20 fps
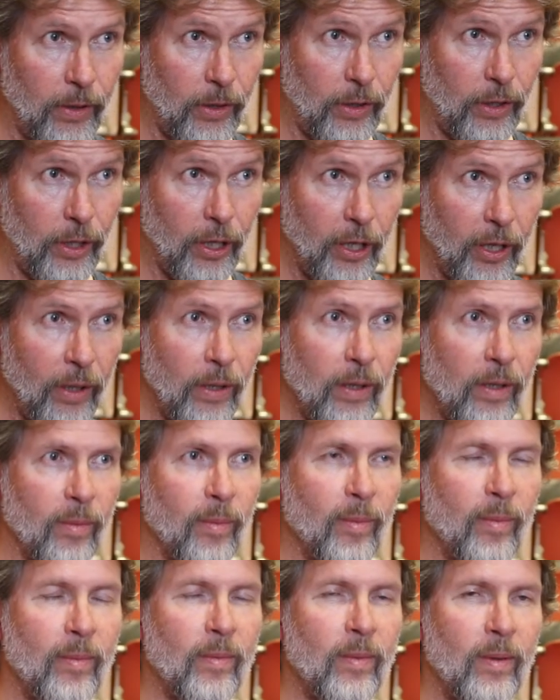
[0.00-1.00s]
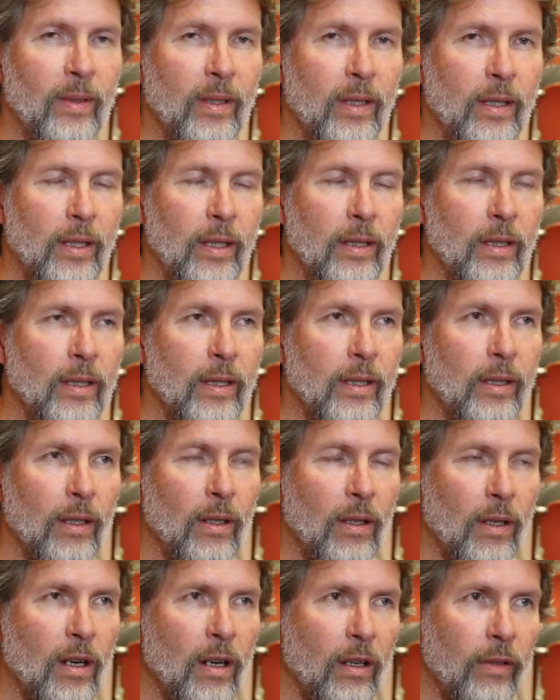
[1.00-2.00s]
term sits
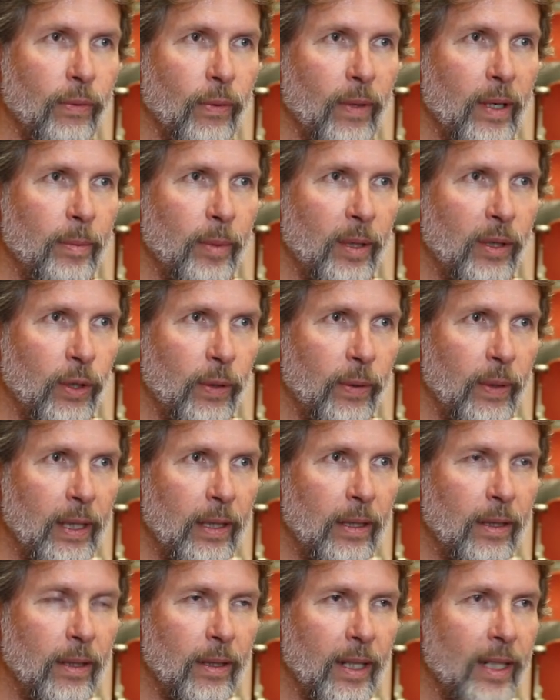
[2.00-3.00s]
halfway between,